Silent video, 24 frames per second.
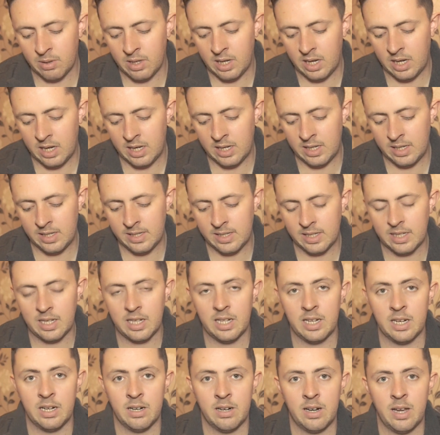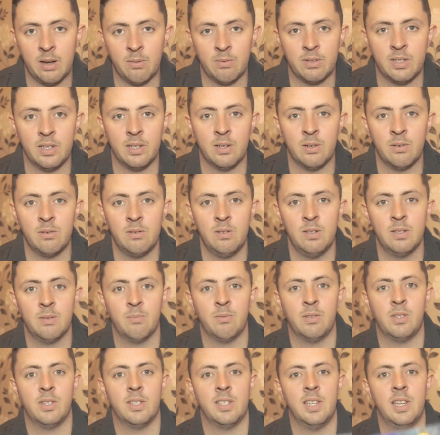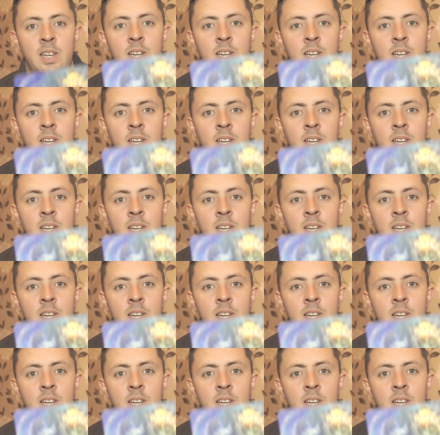one is Clear Out the Old, which is